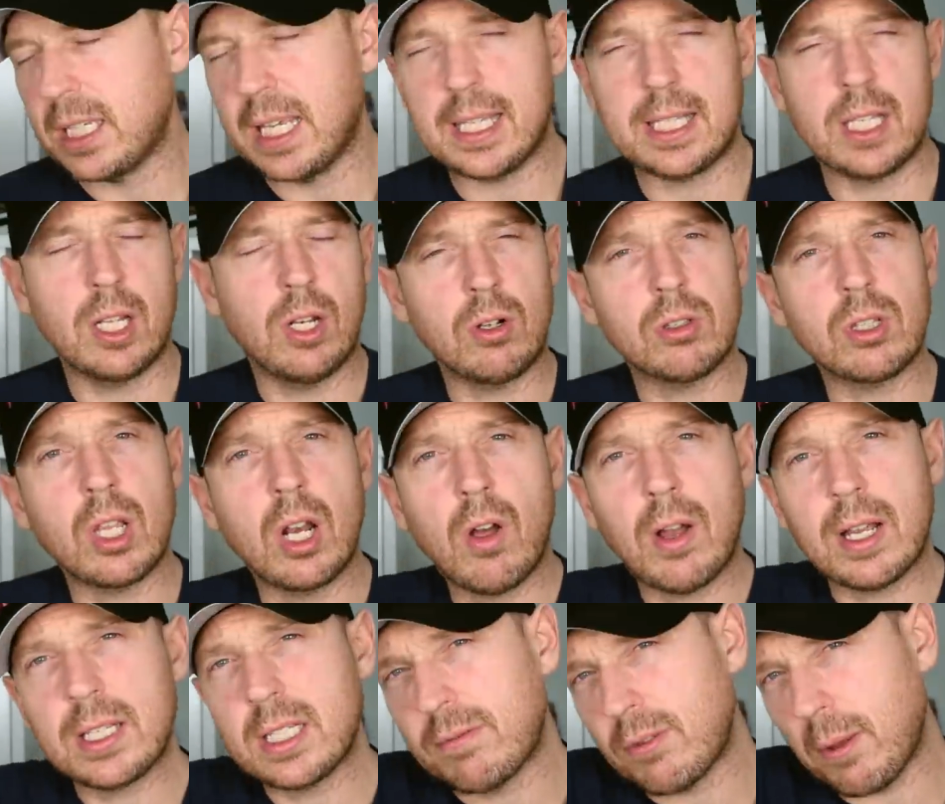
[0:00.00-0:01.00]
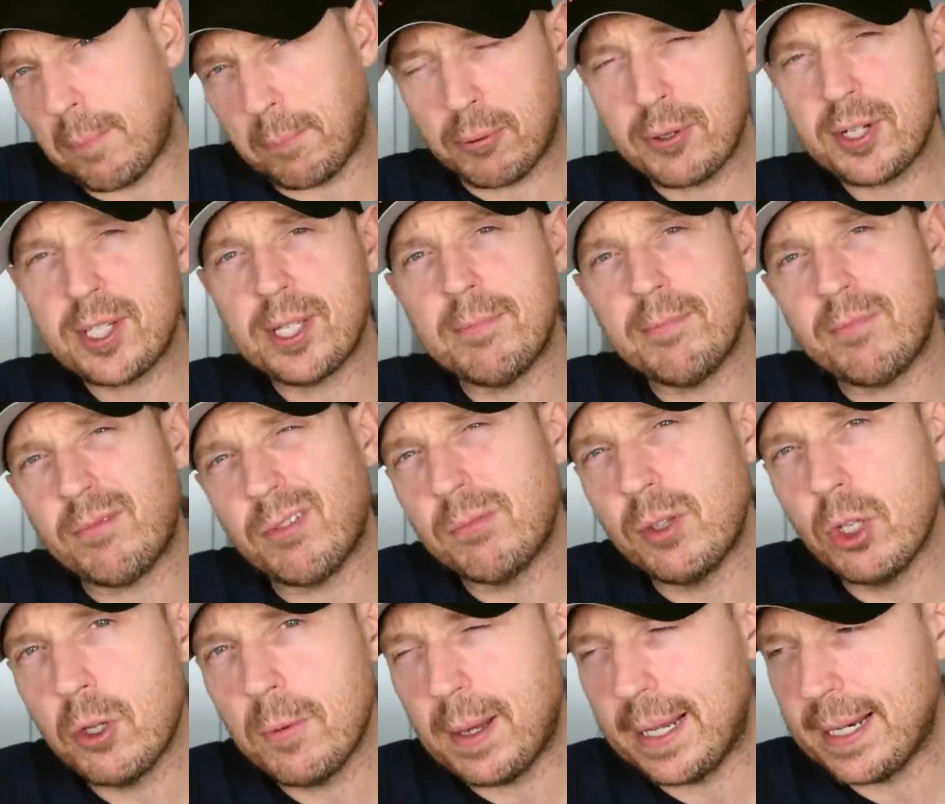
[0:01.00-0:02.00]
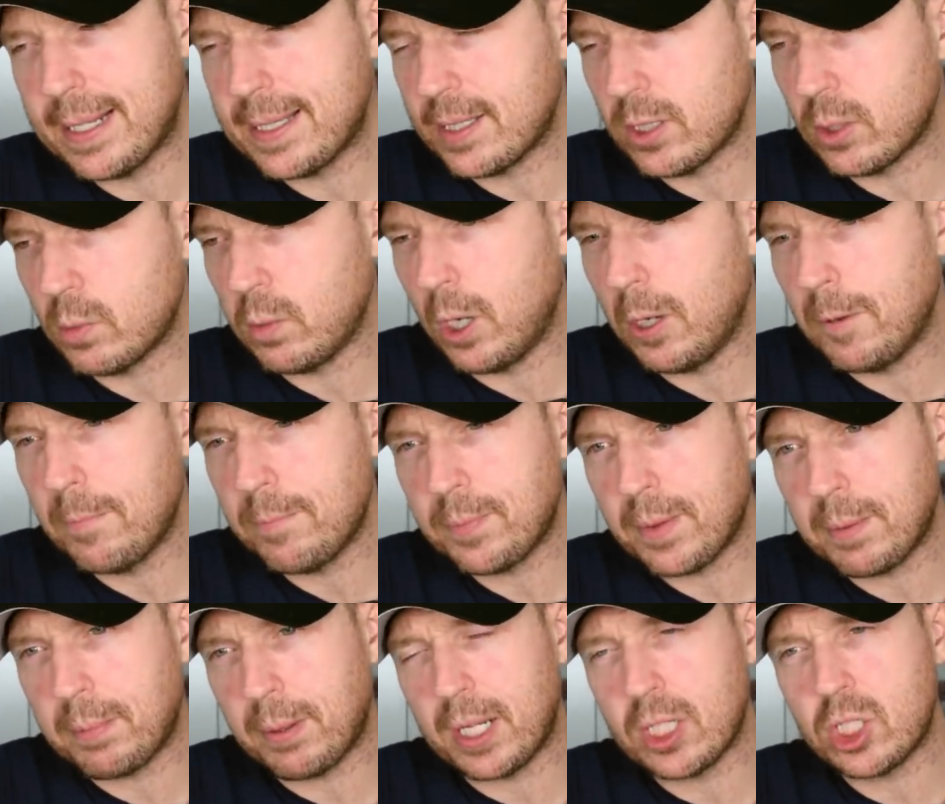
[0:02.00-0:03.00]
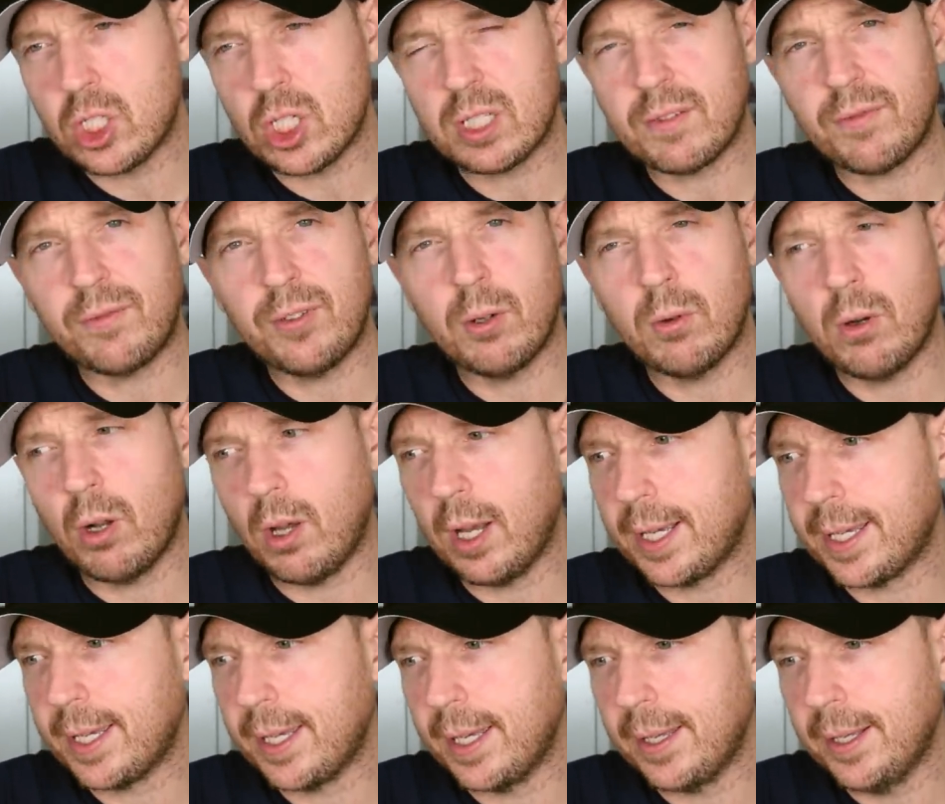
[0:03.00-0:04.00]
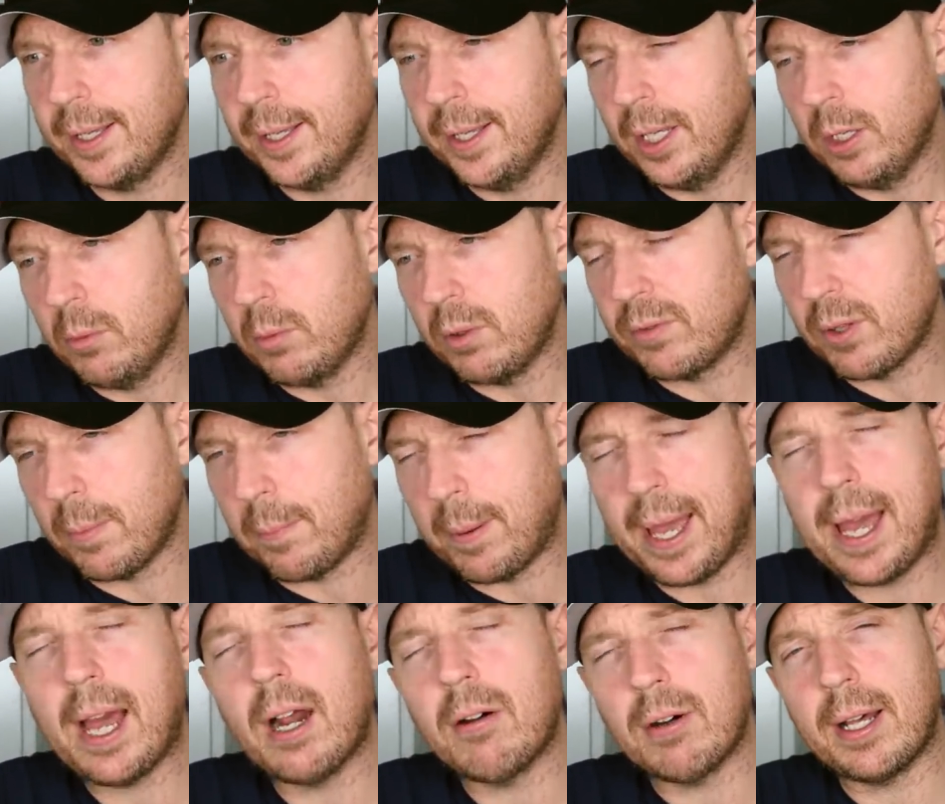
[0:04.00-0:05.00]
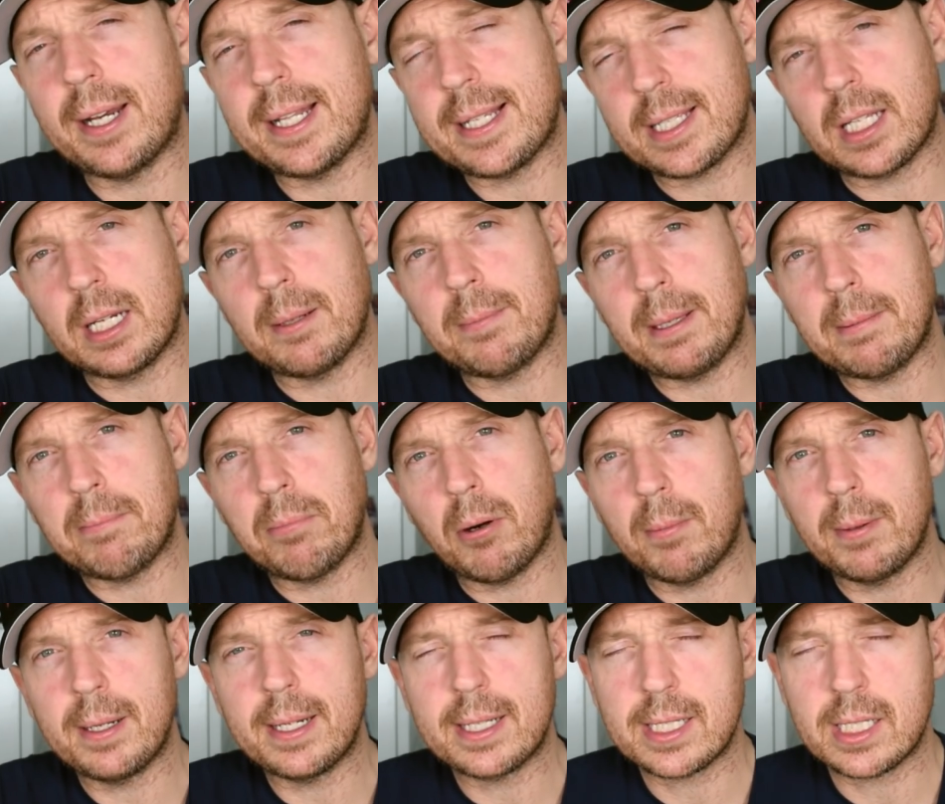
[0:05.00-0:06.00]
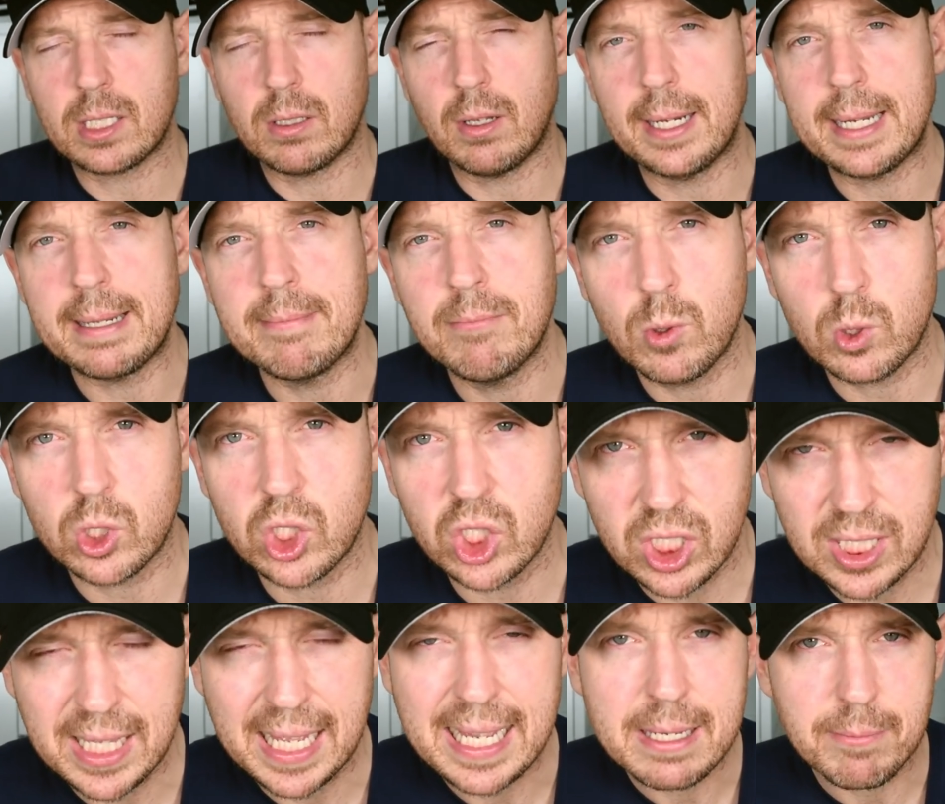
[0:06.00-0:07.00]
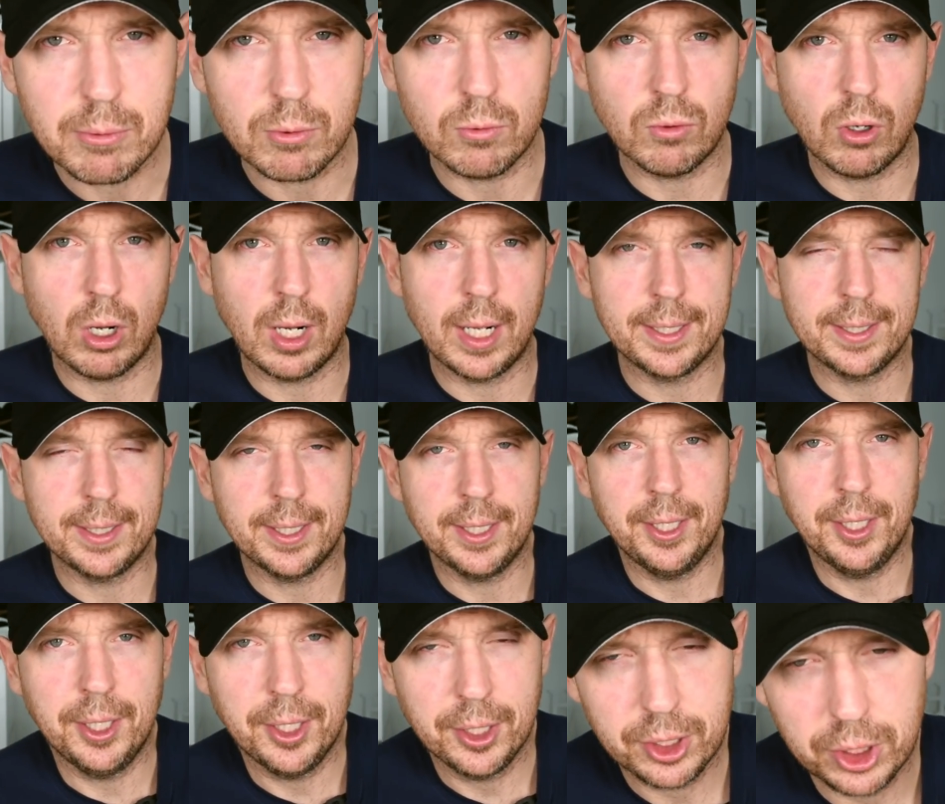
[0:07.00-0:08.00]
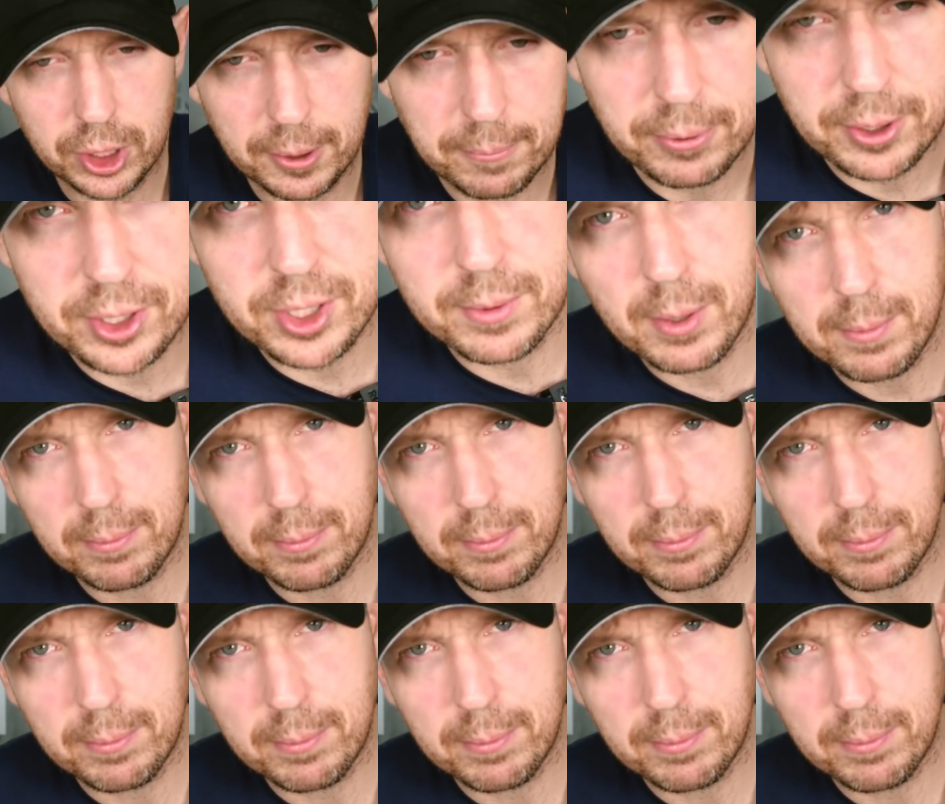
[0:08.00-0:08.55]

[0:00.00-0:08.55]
it's along the lines of the Prism from New Balance as well, but I just feel like it with the Power Run it's going to be probably a slightly more stable ride than the Prism.